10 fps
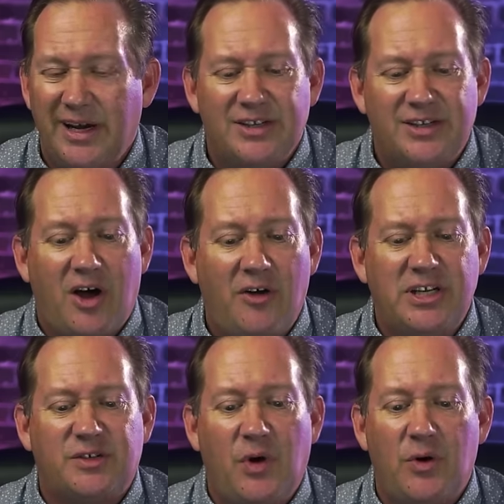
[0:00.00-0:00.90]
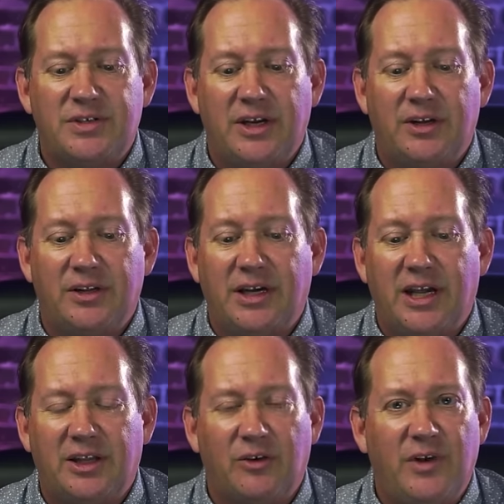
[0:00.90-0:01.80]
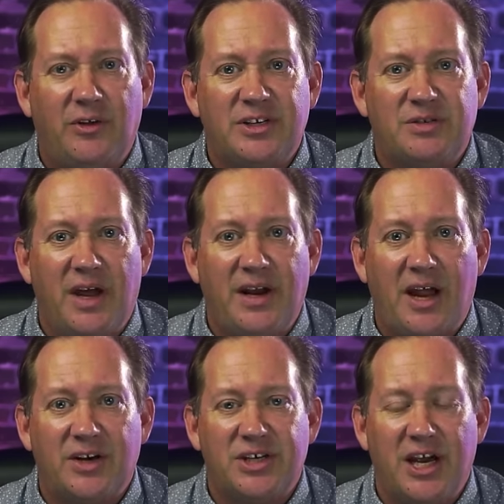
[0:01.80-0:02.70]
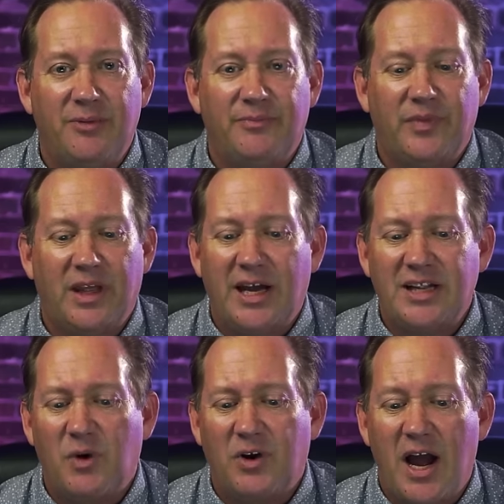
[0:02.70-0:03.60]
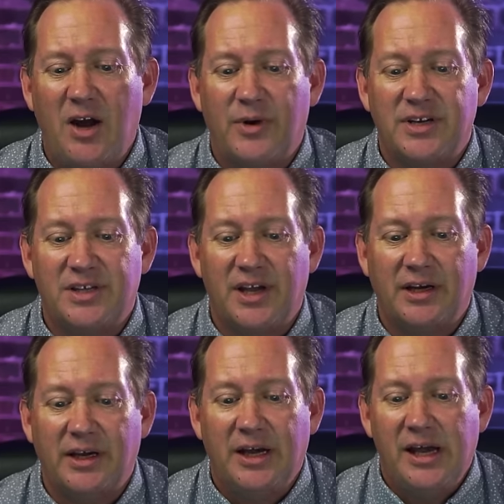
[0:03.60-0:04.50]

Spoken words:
See, all these folks that get their feelings bent out of shape, that's what I always think.